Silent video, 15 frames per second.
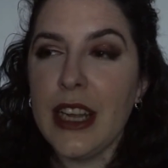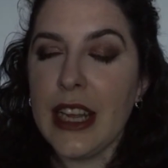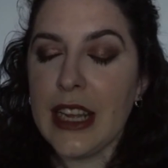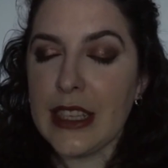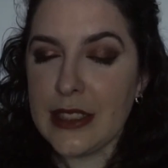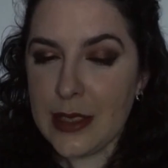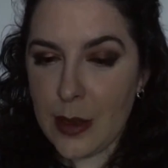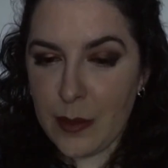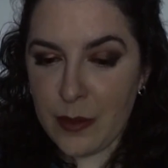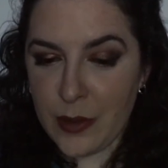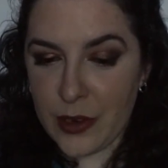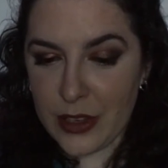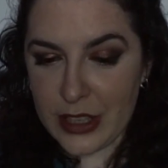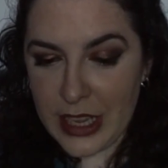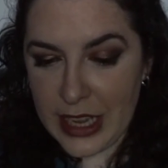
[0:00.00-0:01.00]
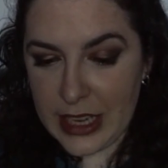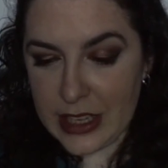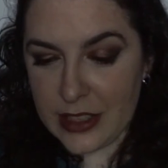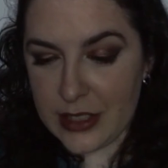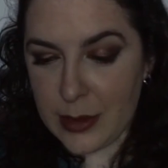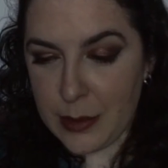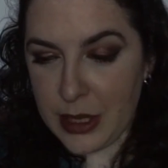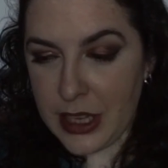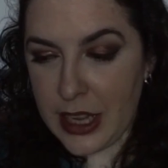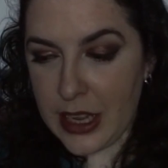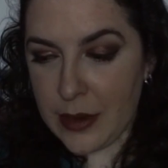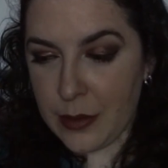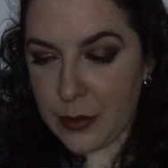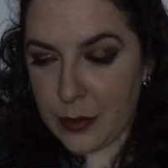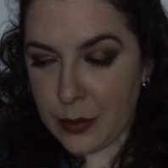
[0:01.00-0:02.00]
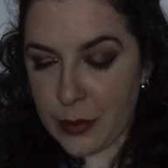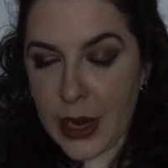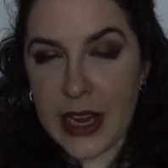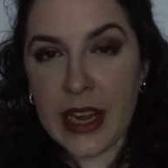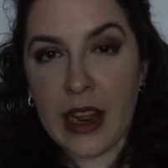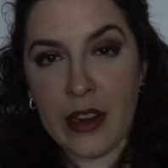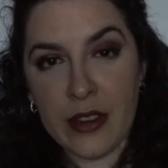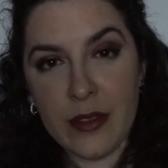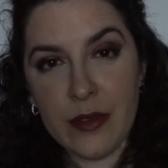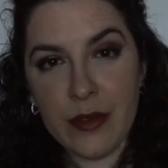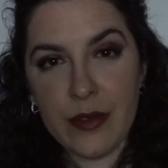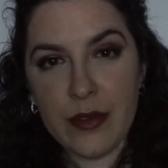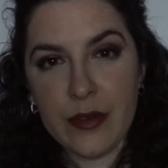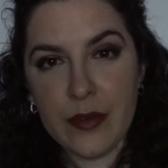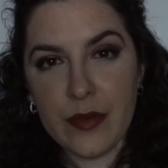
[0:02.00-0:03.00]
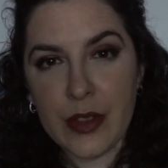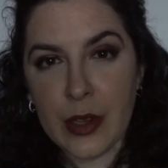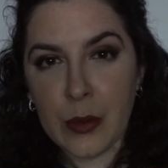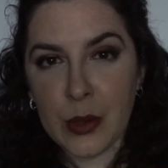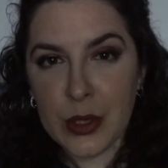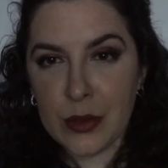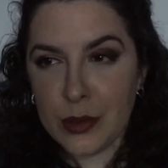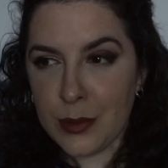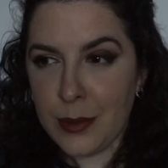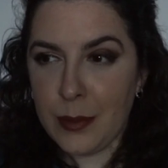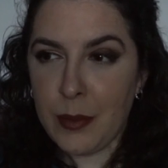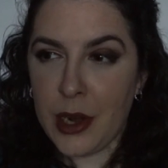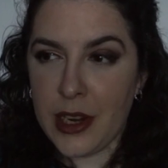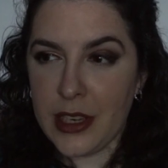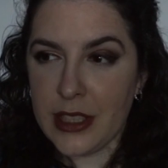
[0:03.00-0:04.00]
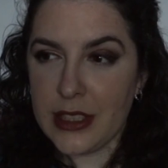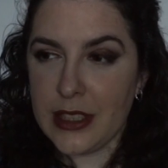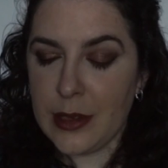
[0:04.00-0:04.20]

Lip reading: except for like something I ran out of, which was one product.